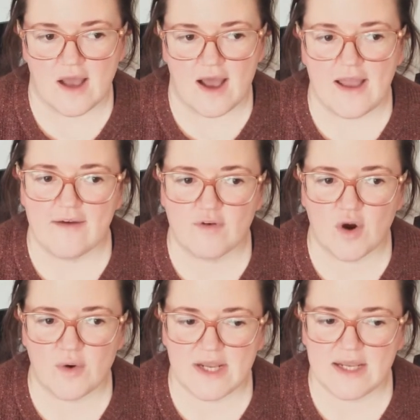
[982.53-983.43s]
I have
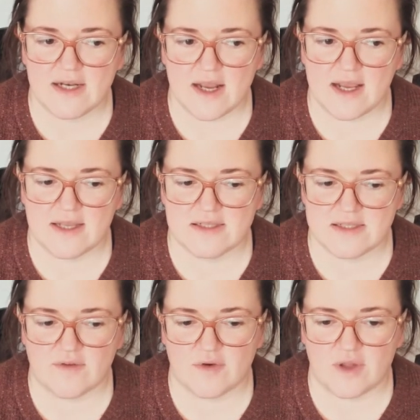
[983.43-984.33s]
grown it and
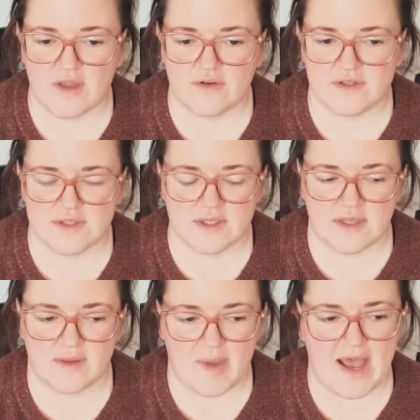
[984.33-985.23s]
several others
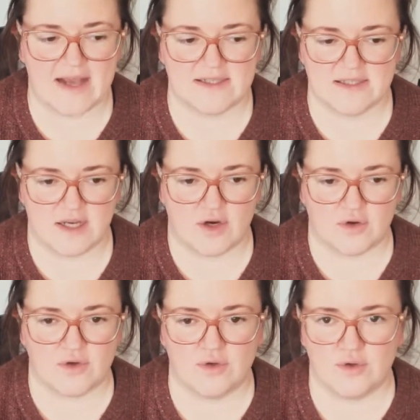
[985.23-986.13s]
in the past. I
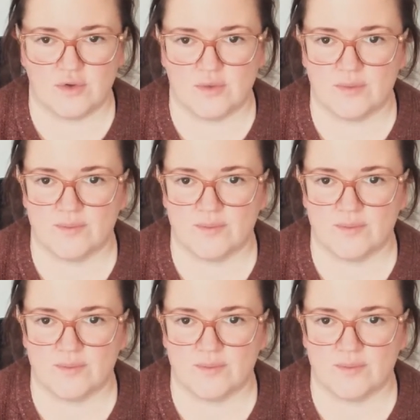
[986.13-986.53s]
grew